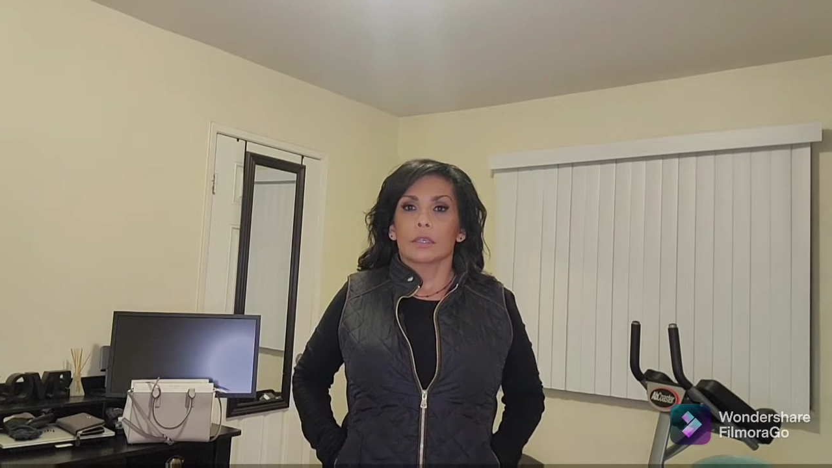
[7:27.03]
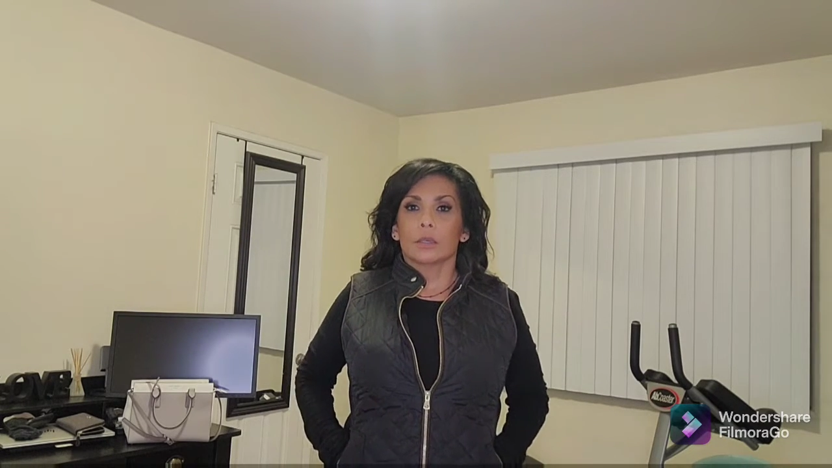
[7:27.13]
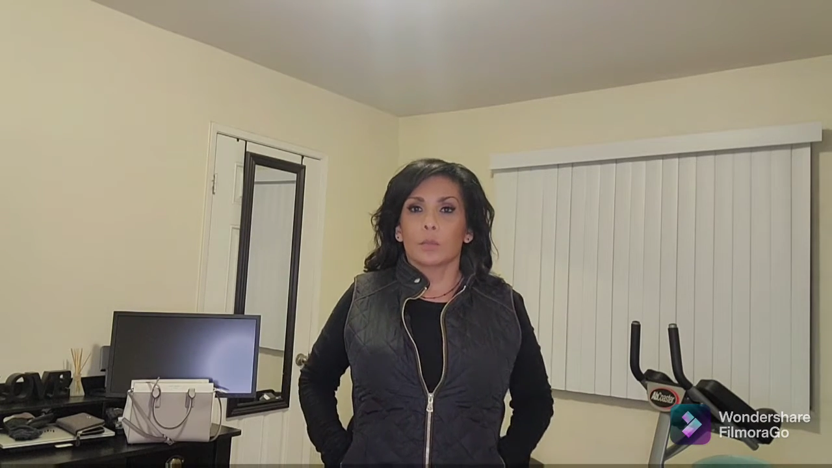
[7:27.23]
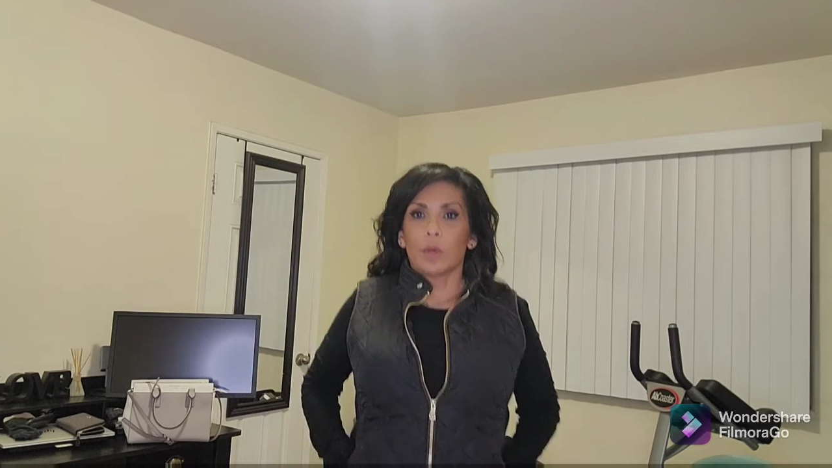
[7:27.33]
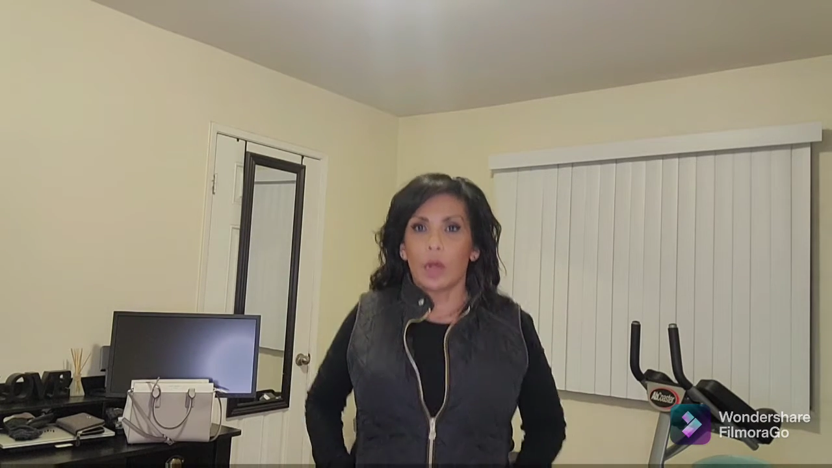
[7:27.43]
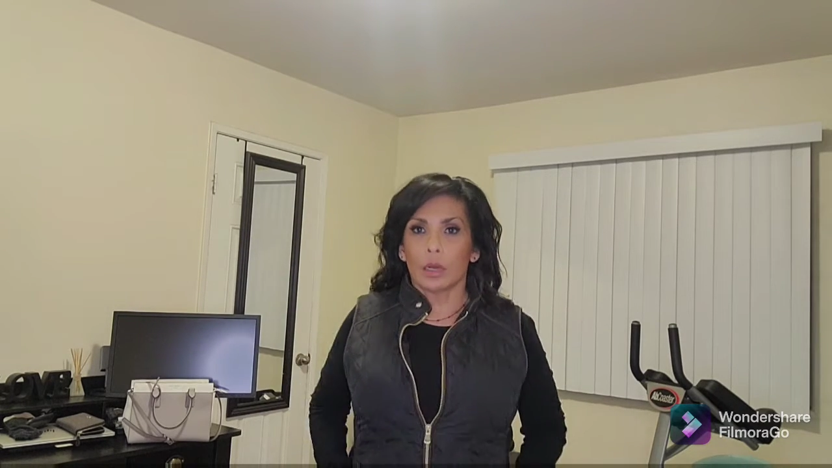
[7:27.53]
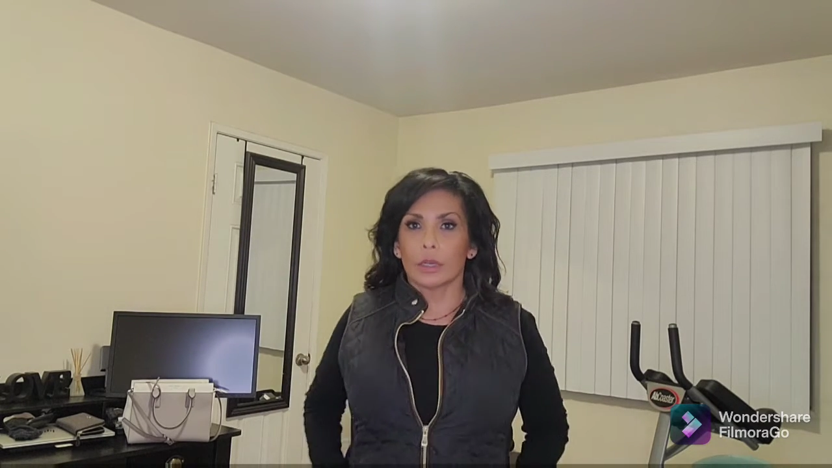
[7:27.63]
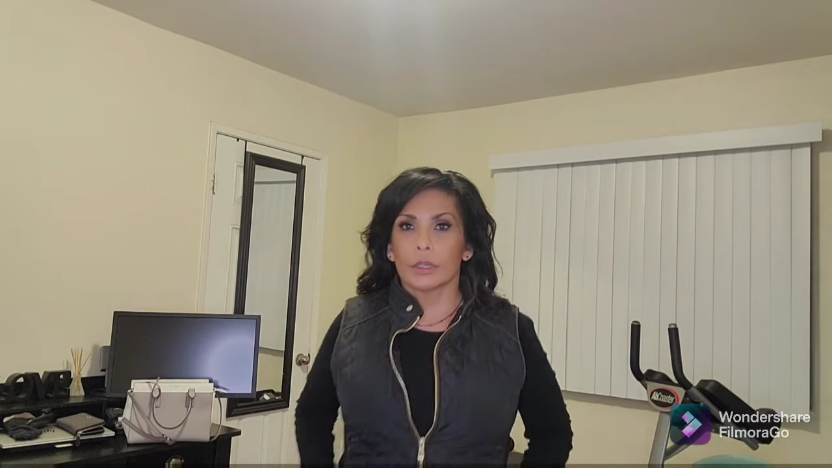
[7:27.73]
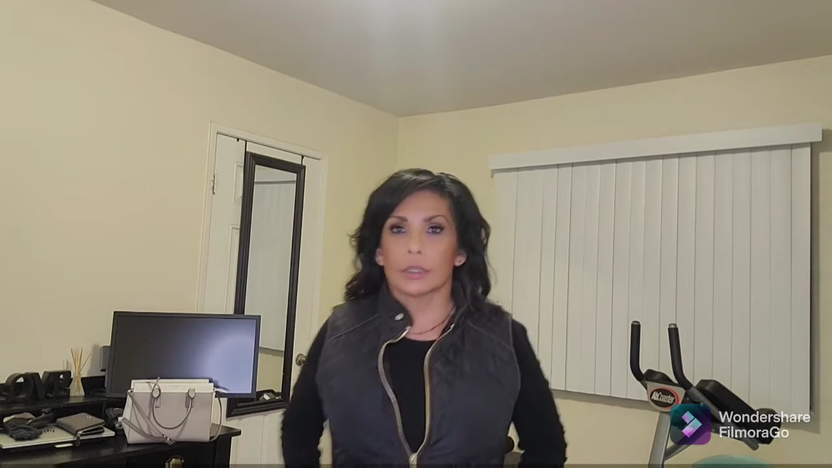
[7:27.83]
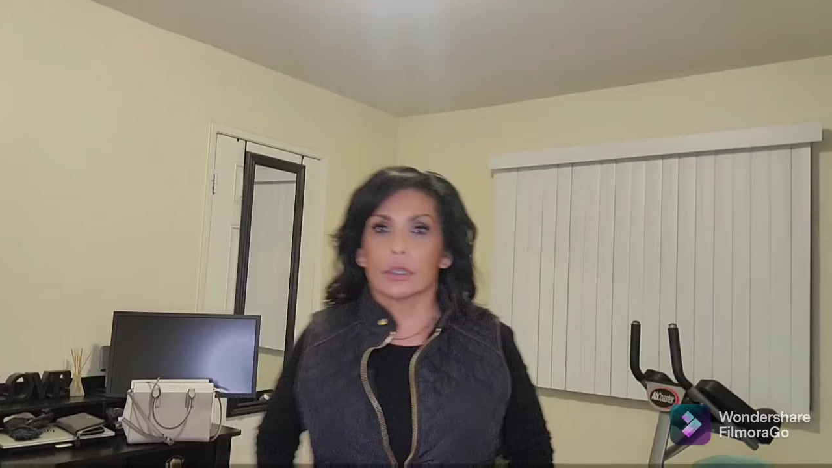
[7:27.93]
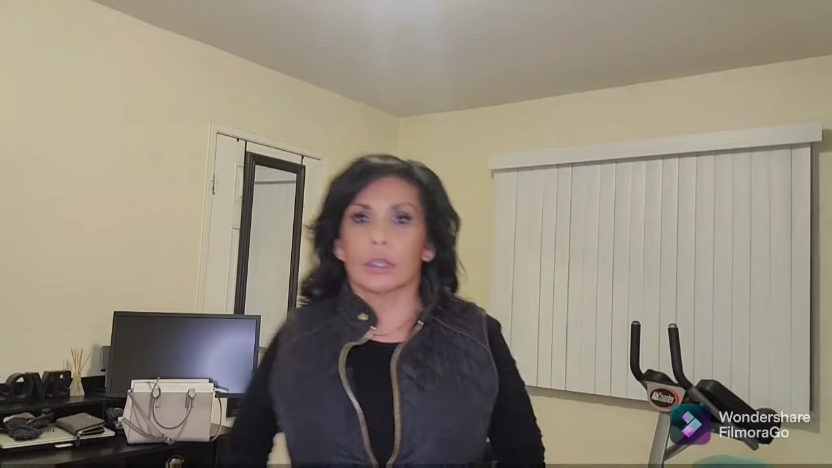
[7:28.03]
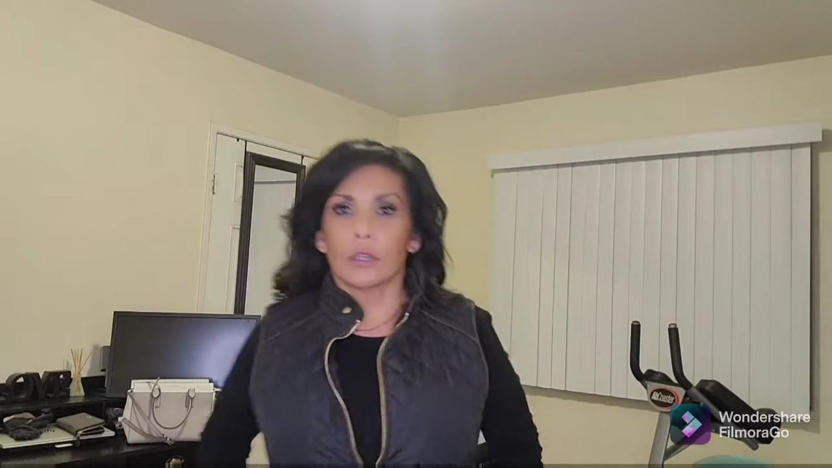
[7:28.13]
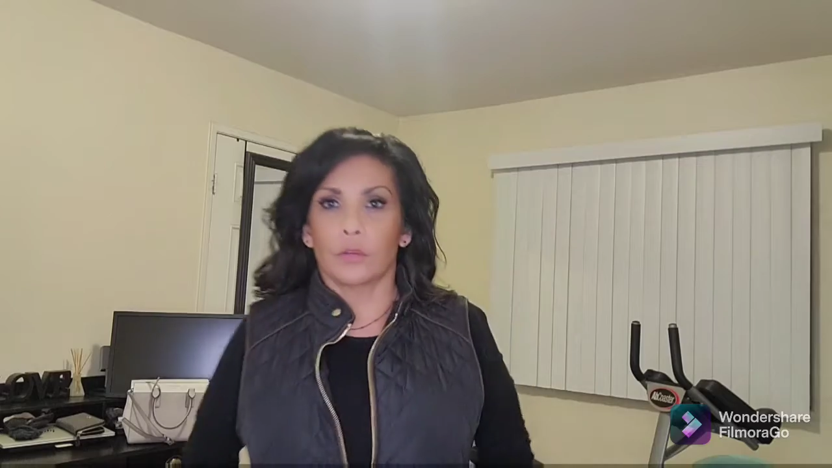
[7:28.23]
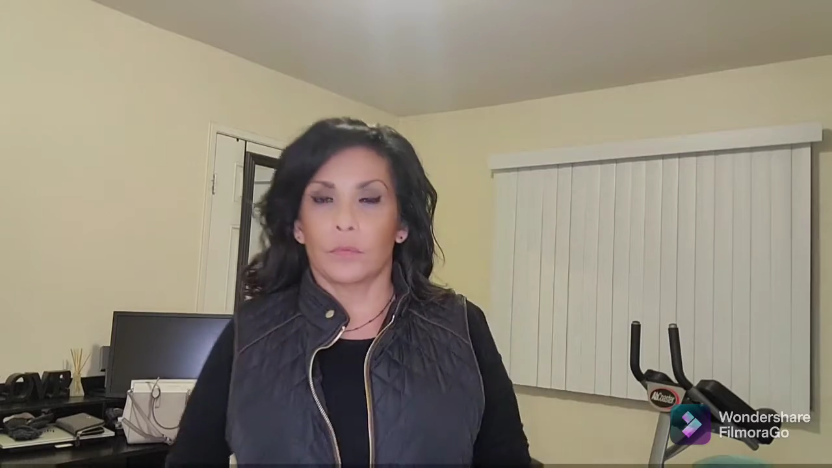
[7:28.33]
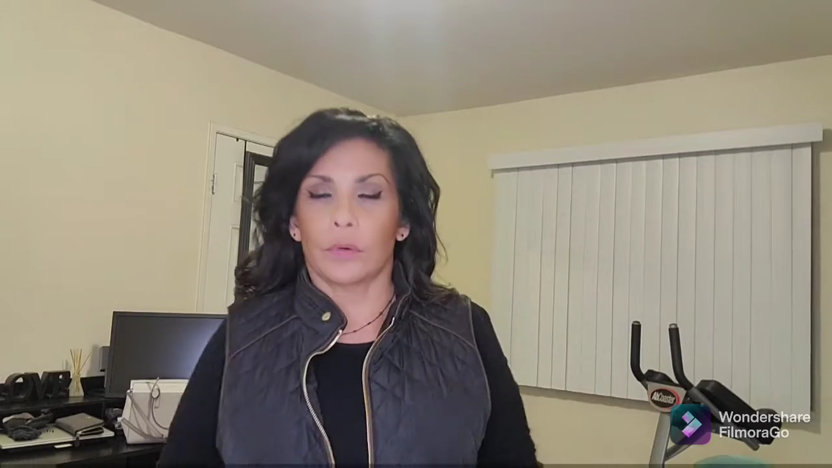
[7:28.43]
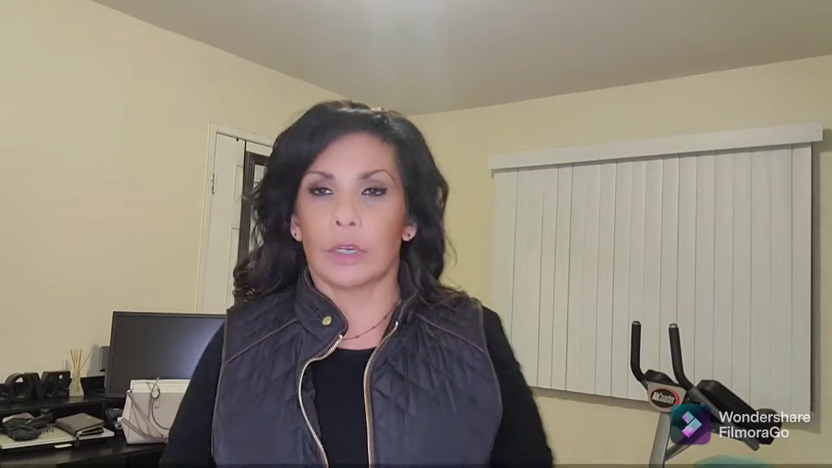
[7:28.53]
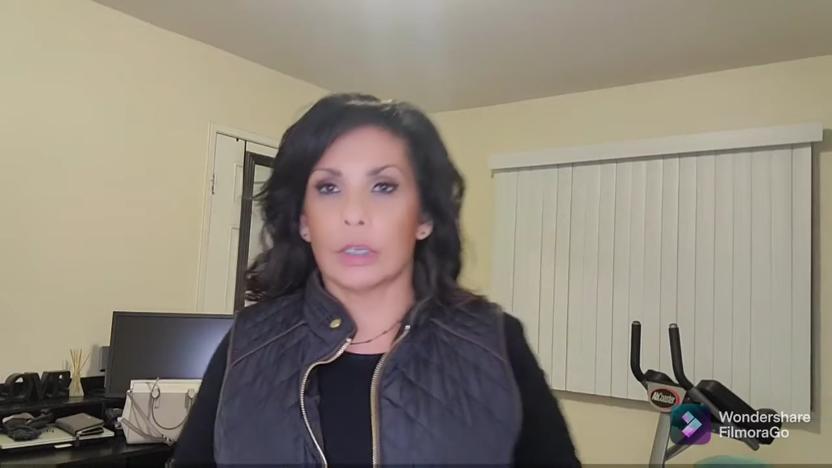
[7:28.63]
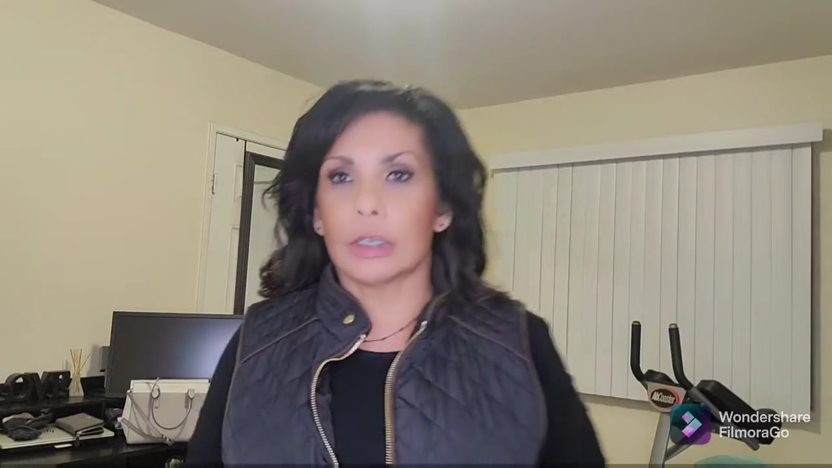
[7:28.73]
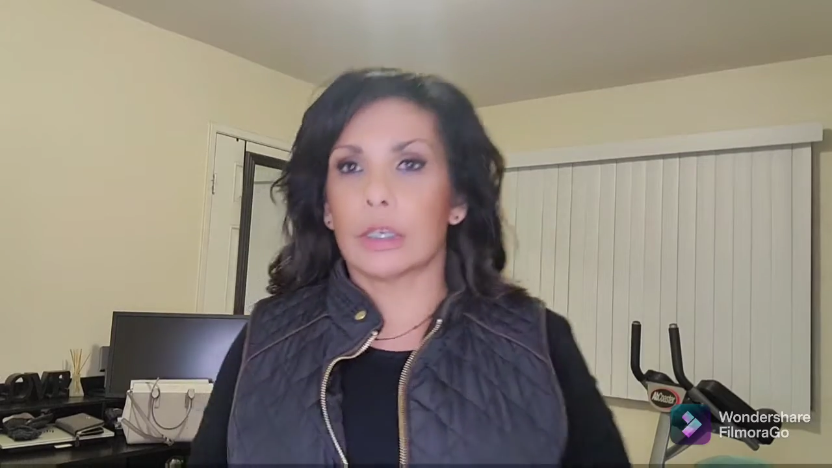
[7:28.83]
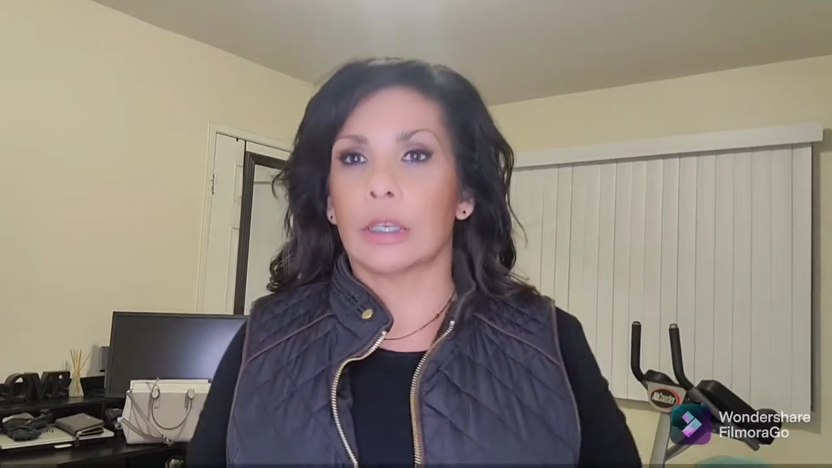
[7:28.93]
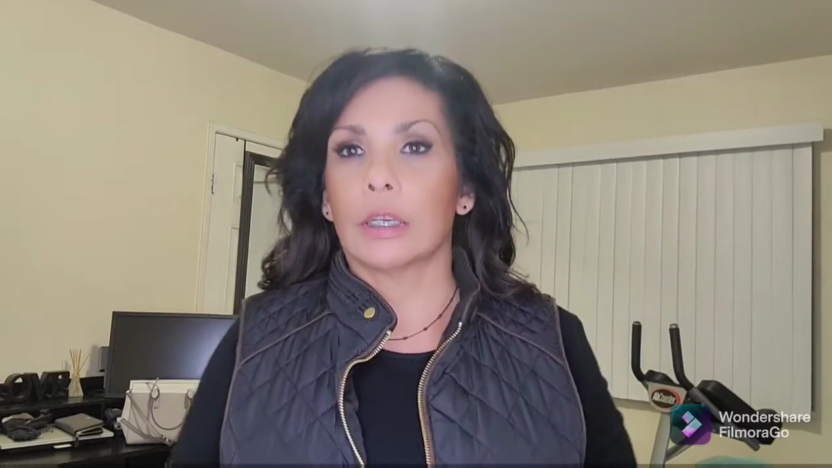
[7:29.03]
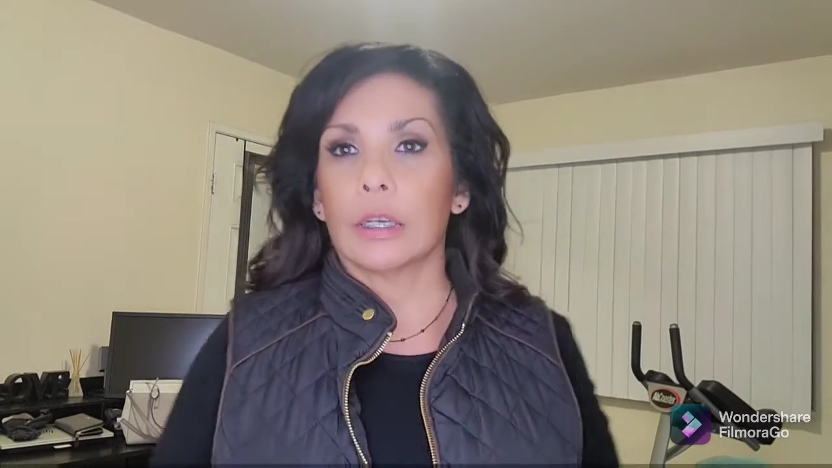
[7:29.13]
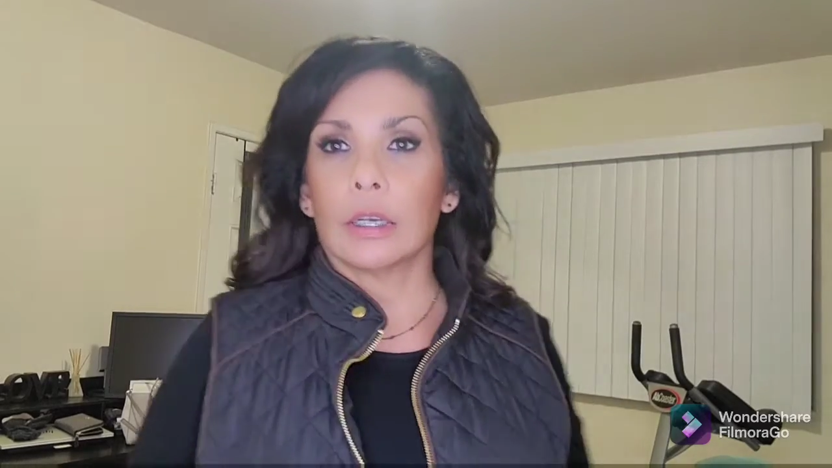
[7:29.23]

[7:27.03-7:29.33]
Zip pockets in the front.